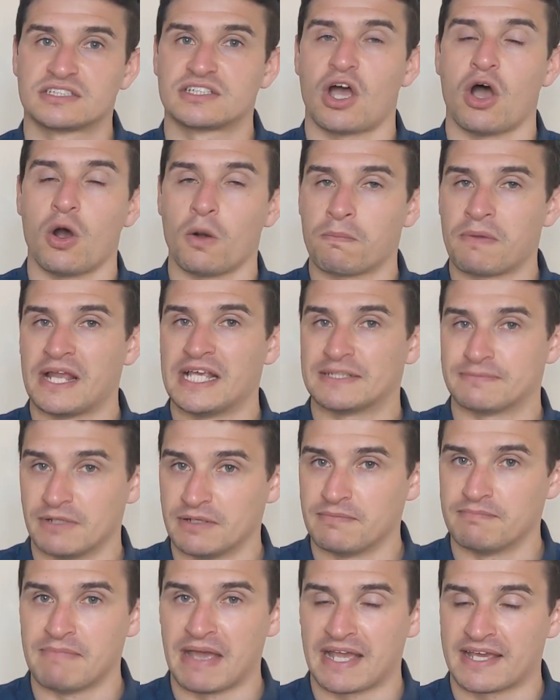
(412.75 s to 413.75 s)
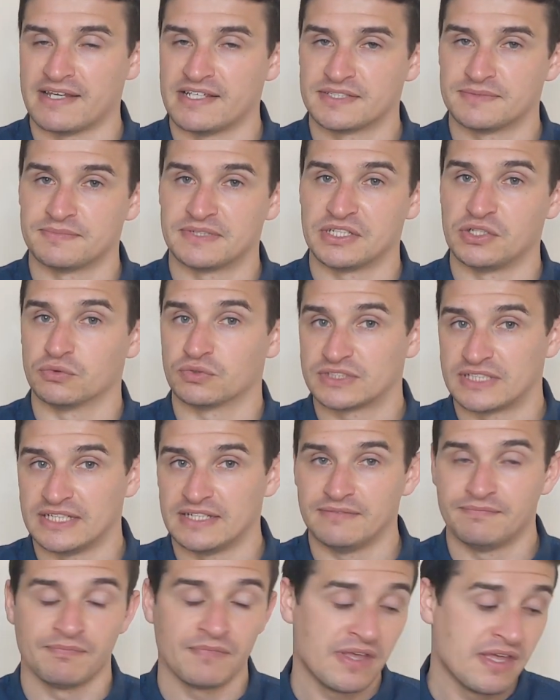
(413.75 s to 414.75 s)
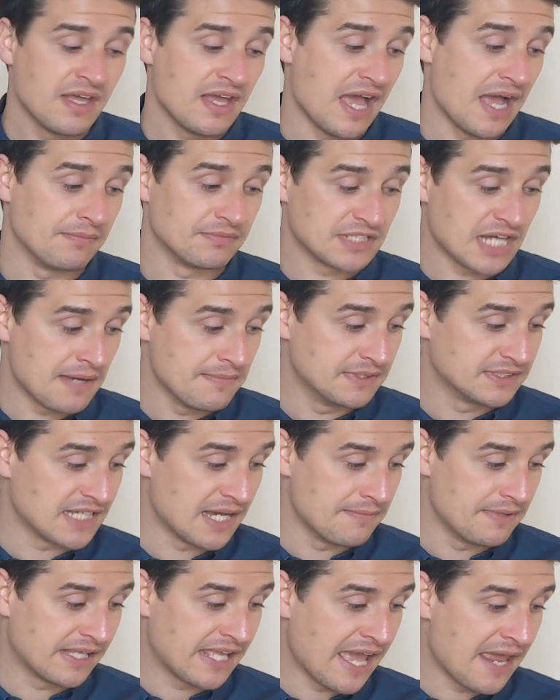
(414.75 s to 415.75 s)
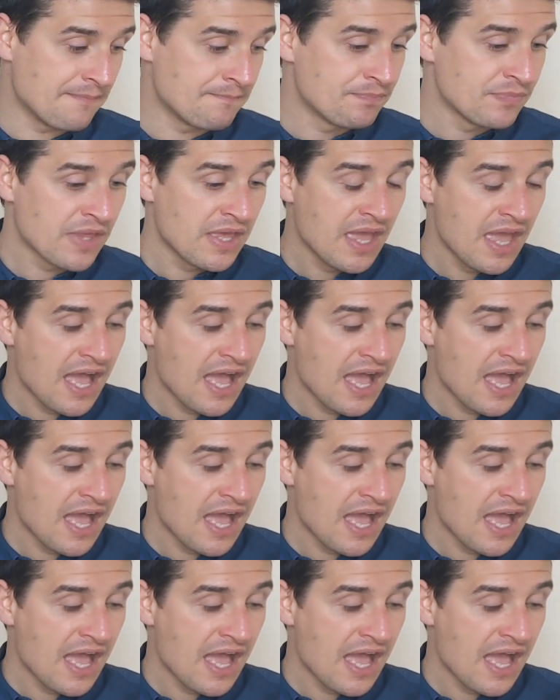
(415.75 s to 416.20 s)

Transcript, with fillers: tile placement mechanisms that you'll see time and time again.